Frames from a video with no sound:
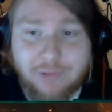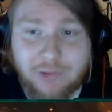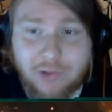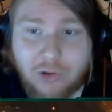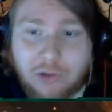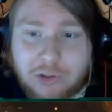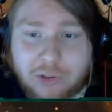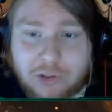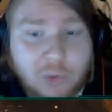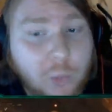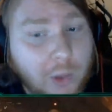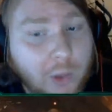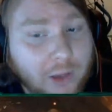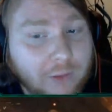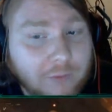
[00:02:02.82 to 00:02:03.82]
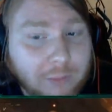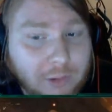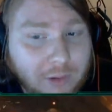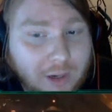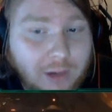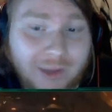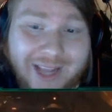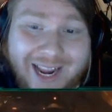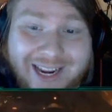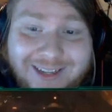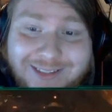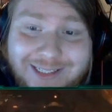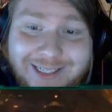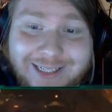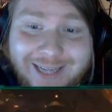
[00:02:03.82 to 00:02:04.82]
cost, 12 morale,
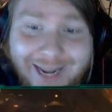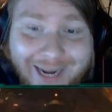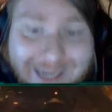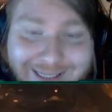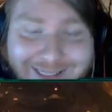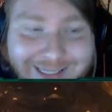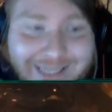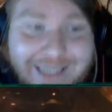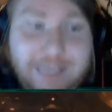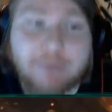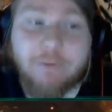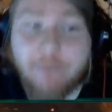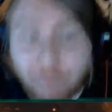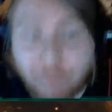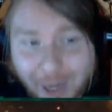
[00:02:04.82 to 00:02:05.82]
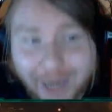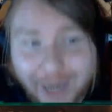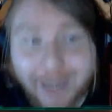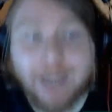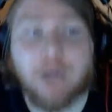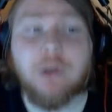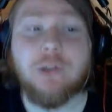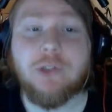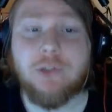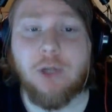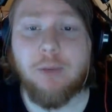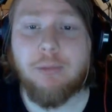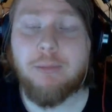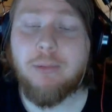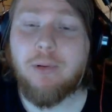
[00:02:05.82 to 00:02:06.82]
18/18 flying
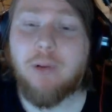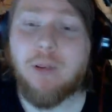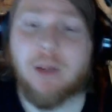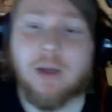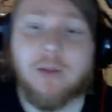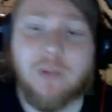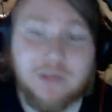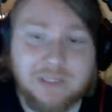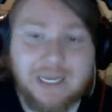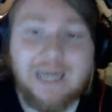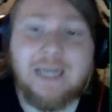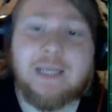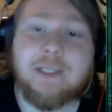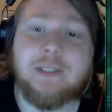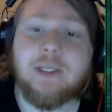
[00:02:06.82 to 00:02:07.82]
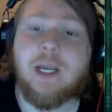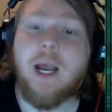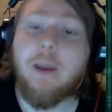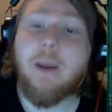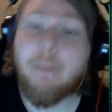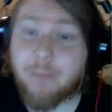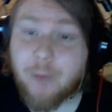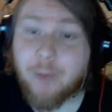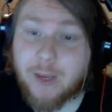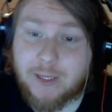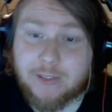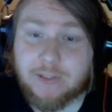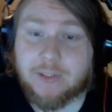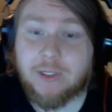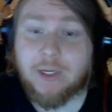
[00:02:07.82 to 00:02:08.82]
unstoppable. This guy's a
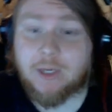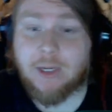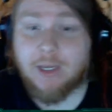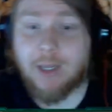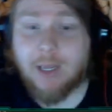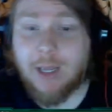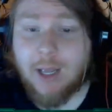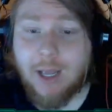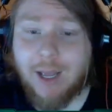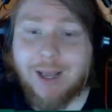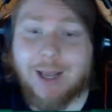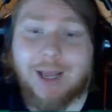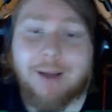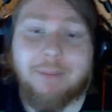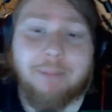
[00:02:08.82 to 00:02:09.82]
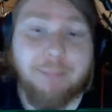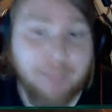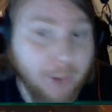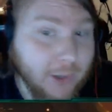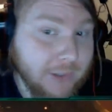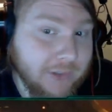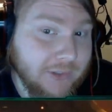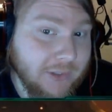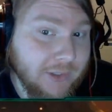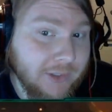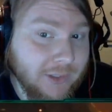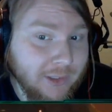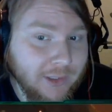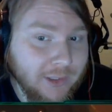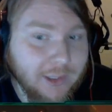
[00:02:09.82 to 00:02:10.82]
beast. But
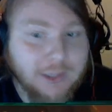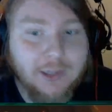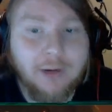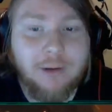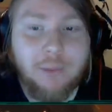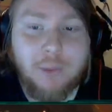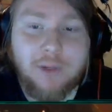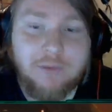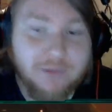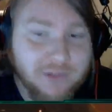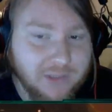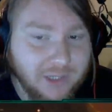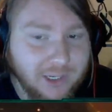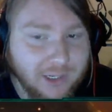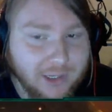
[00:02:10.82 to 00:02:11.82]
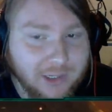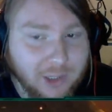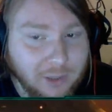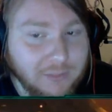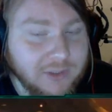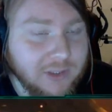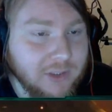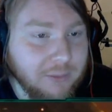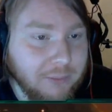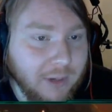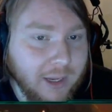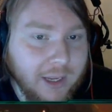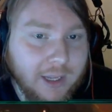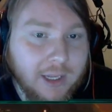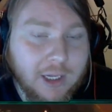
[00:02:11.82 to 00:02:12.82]
when Verore comes into
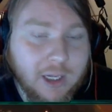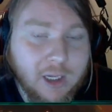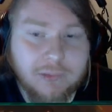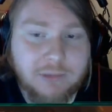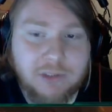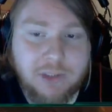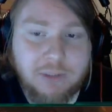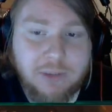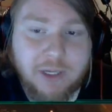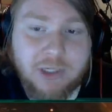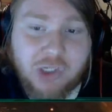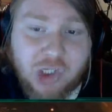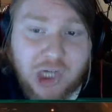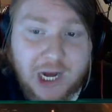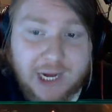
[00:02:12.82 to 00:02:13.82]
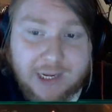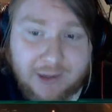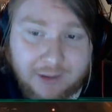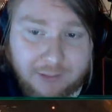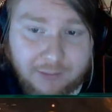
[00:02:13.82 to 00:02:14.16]
play, he comes into play chained.